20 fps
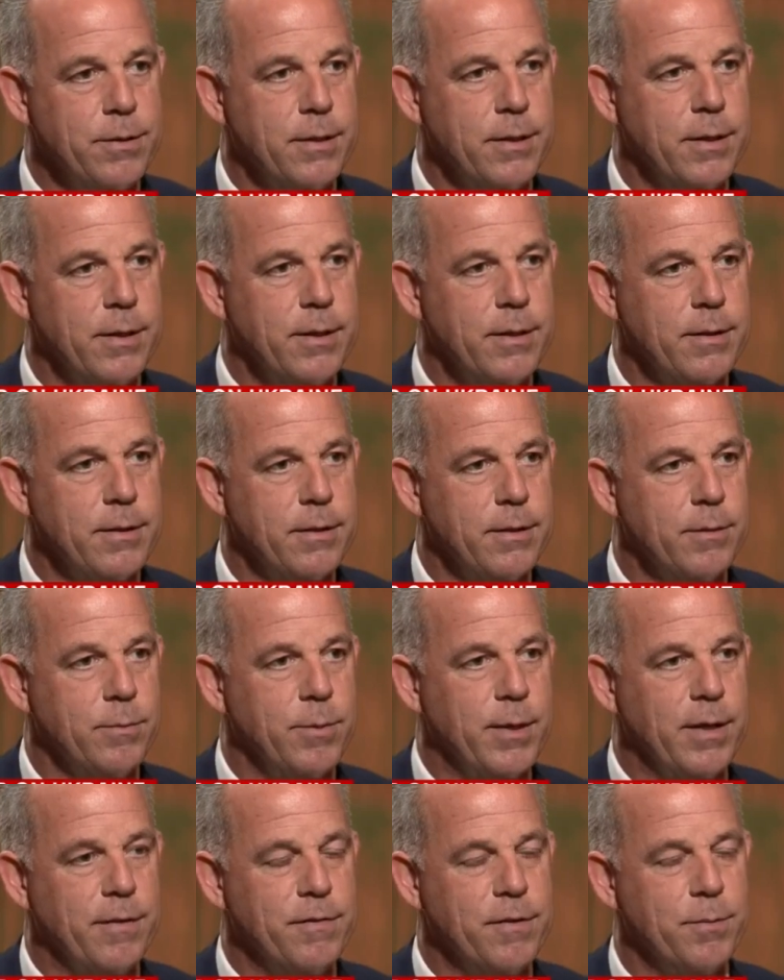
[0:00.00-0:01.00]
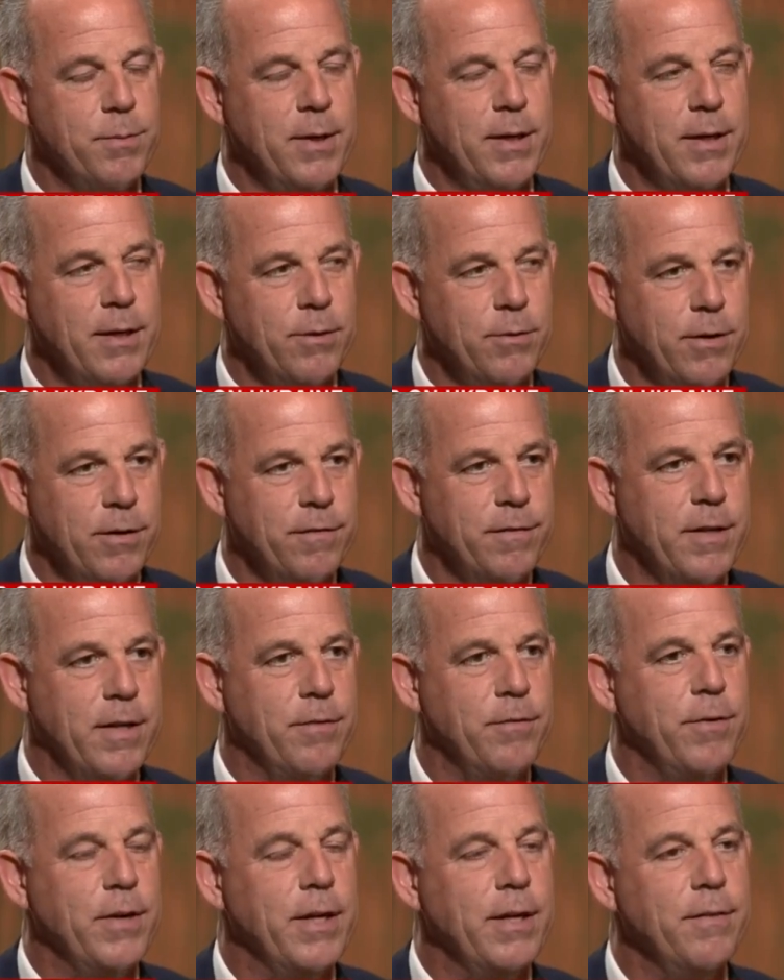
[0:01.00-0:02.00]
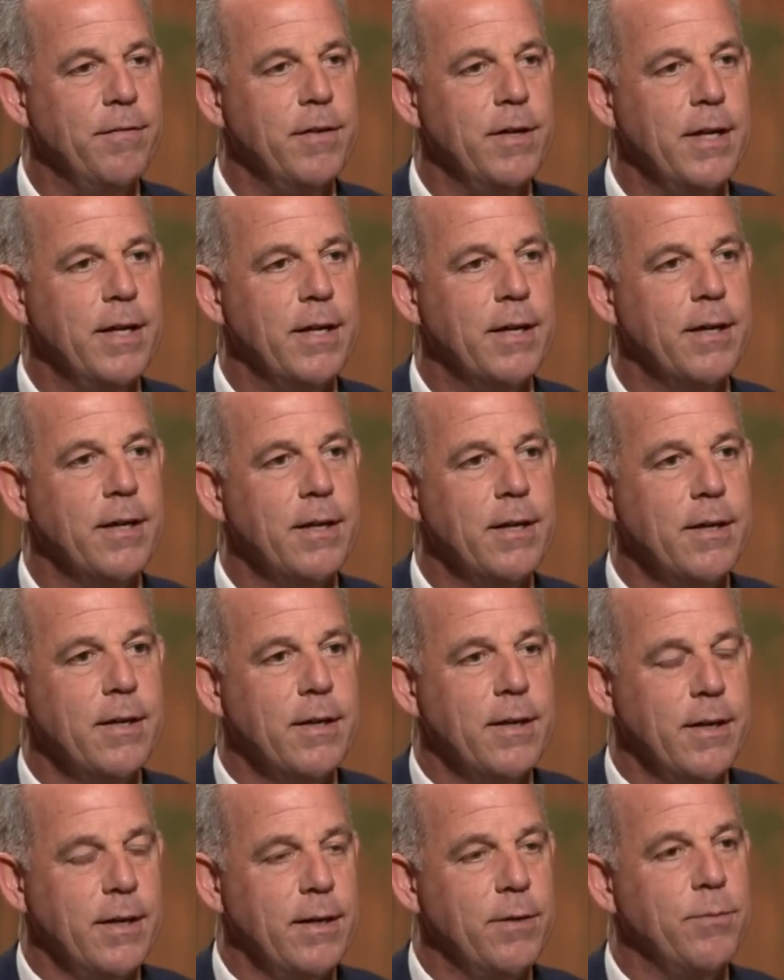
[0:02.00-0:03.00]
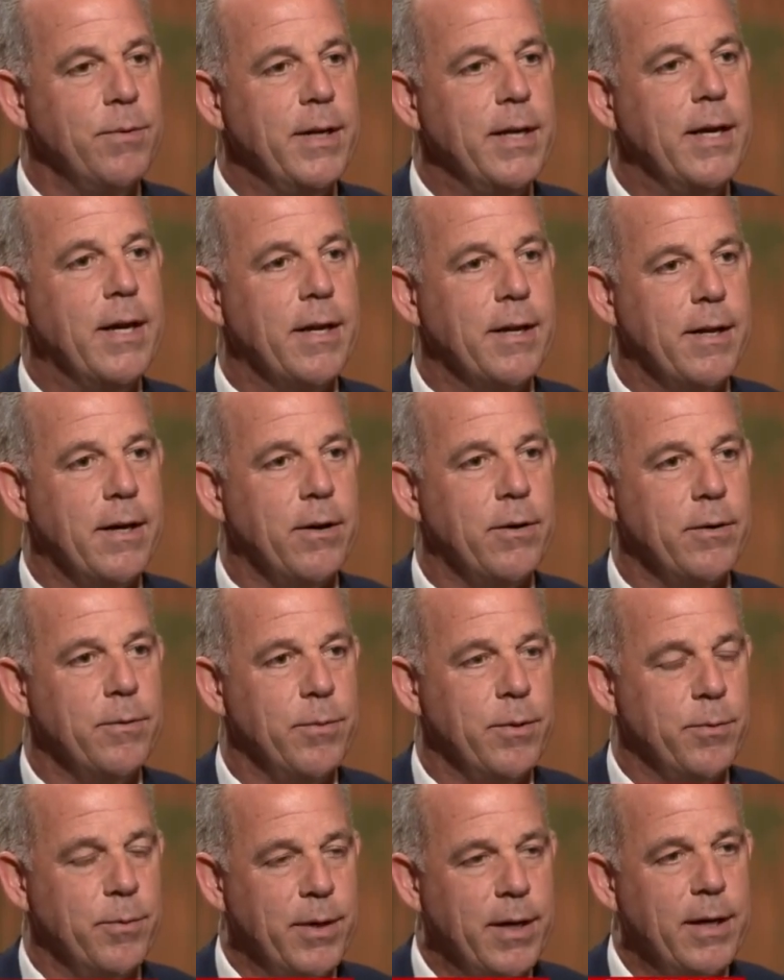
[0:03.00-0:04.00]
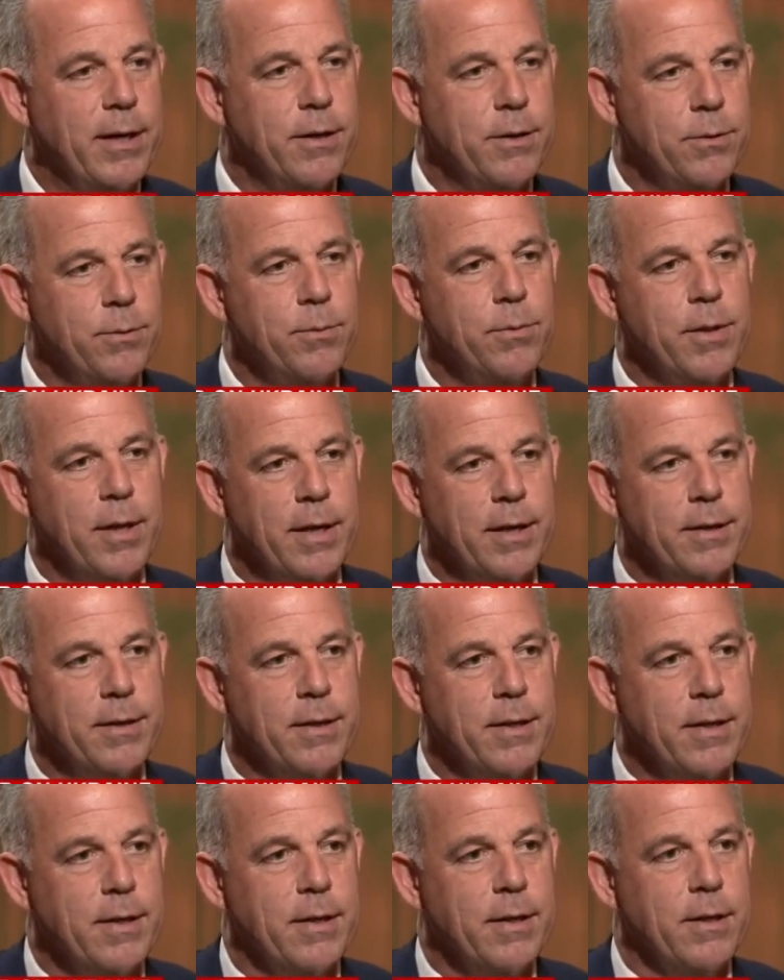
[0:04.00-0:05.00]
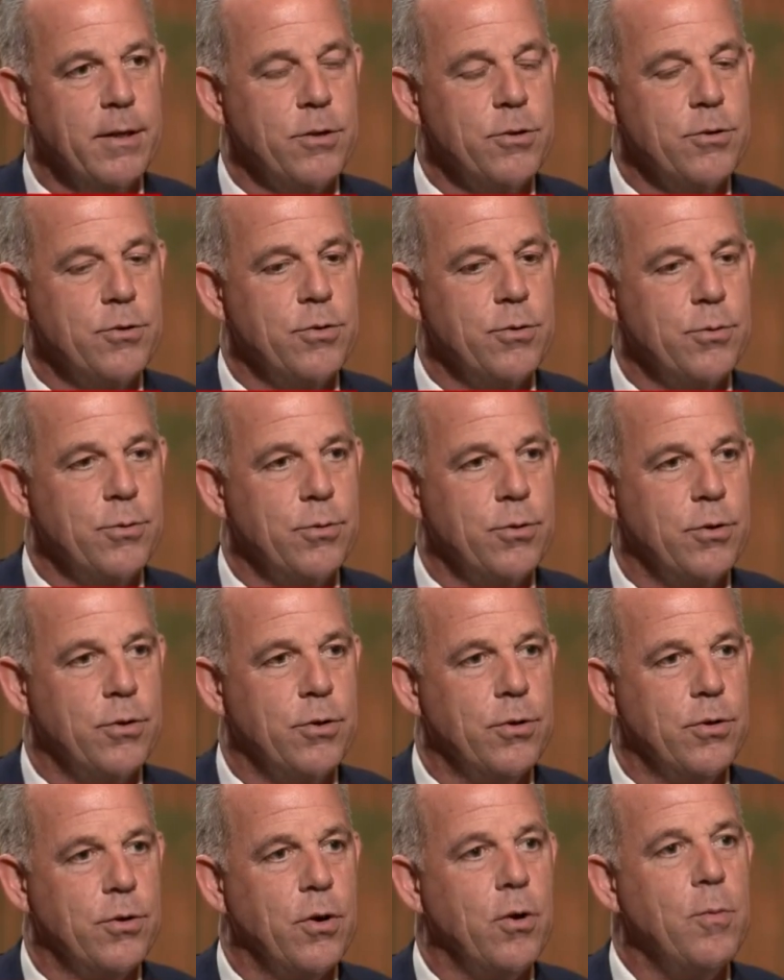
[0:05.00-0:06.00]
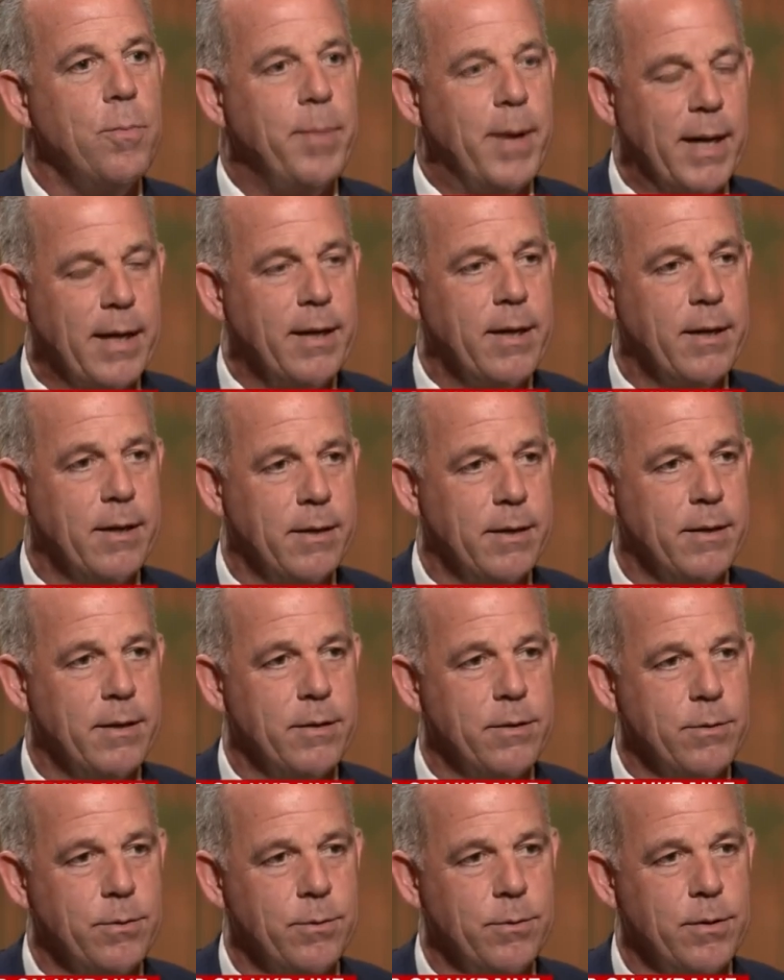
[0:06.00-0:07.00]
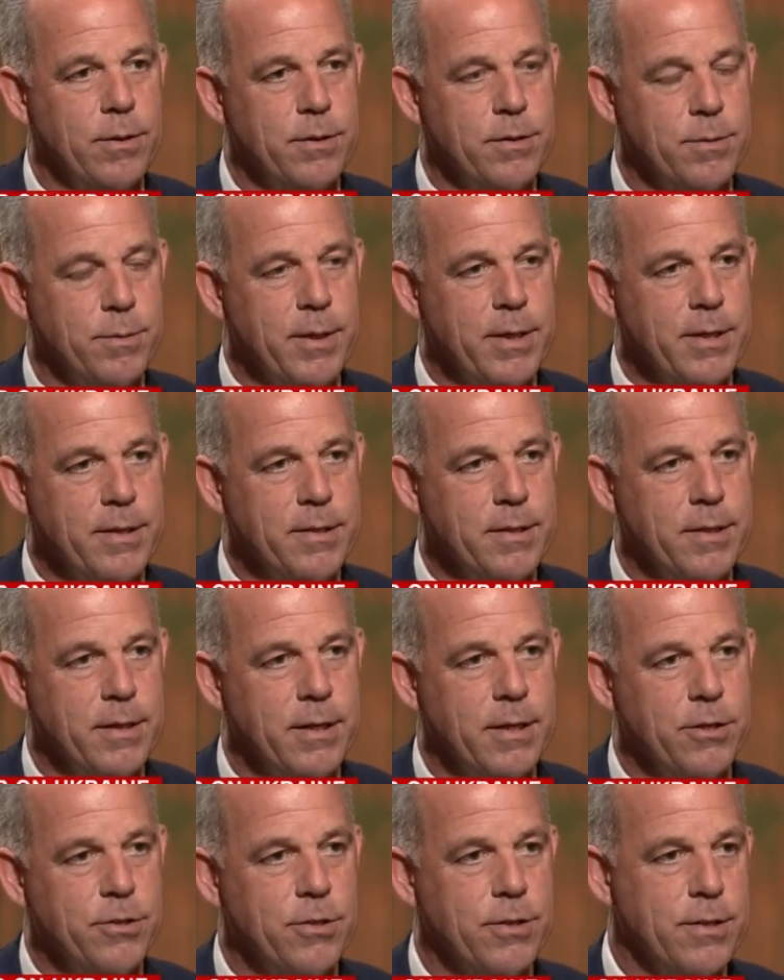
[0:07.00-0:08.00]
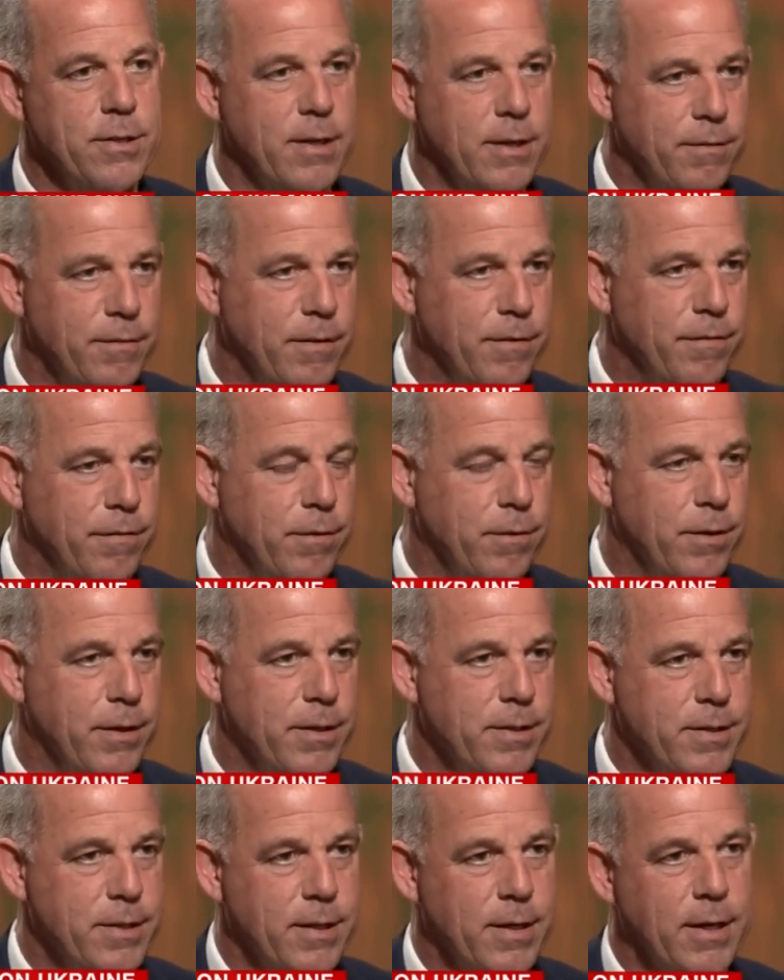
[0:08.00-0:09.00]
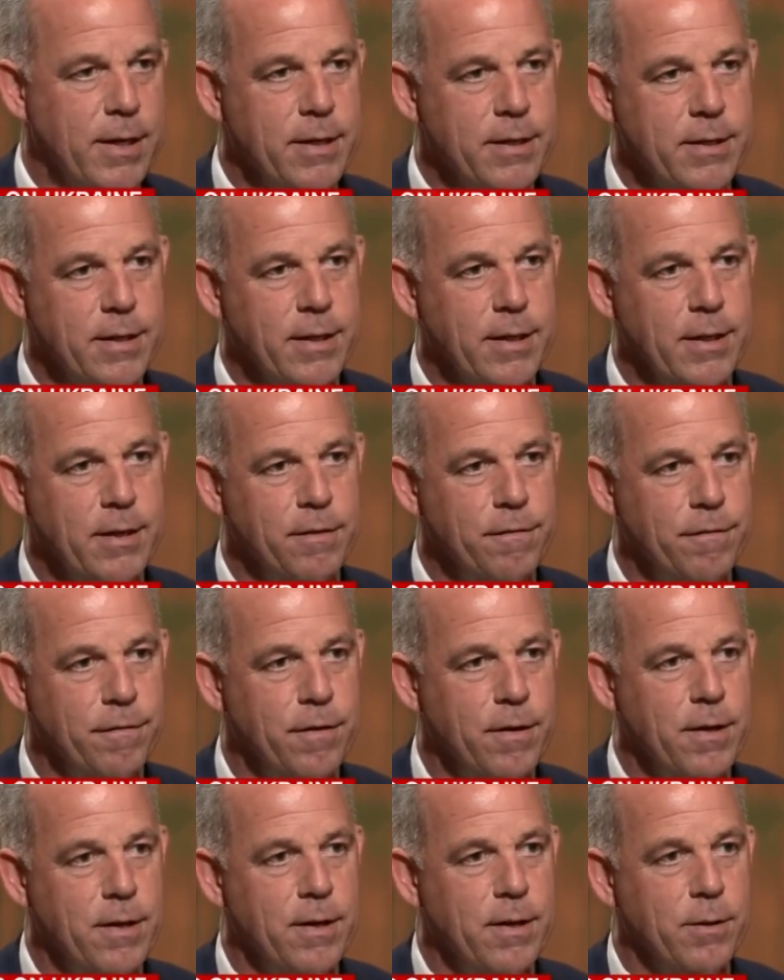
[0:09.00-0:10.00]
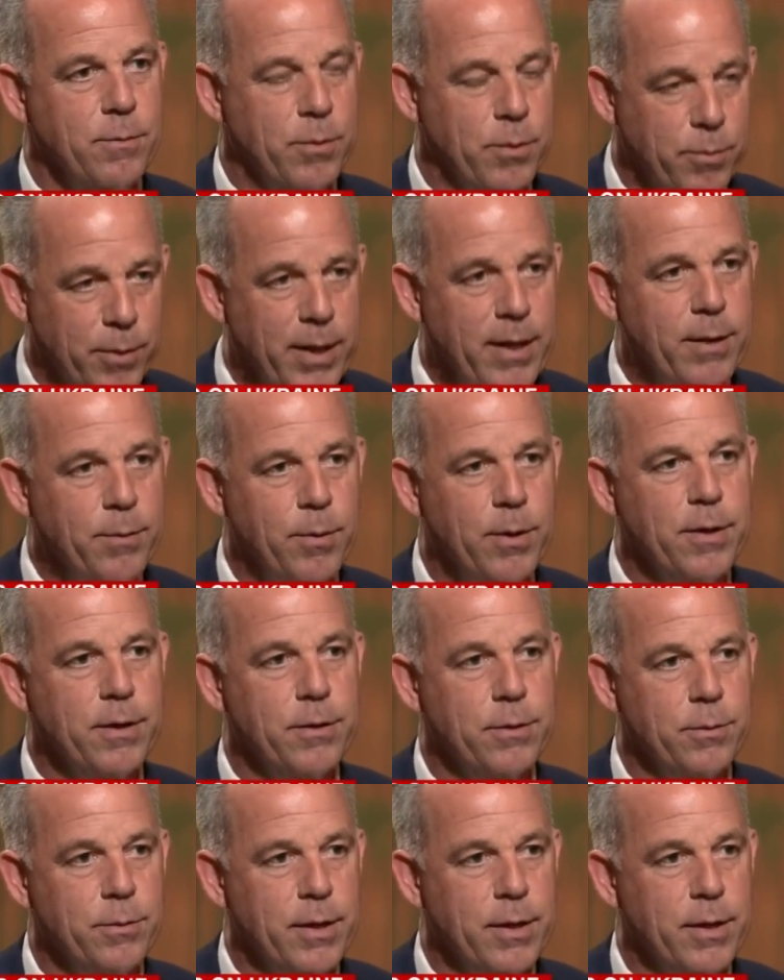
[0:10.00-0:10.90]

And we have 3 aircraft every evening in Riga now, and we really do that to go back to the 3 destinations, Lviv, Odessa and Kiev. We really want to do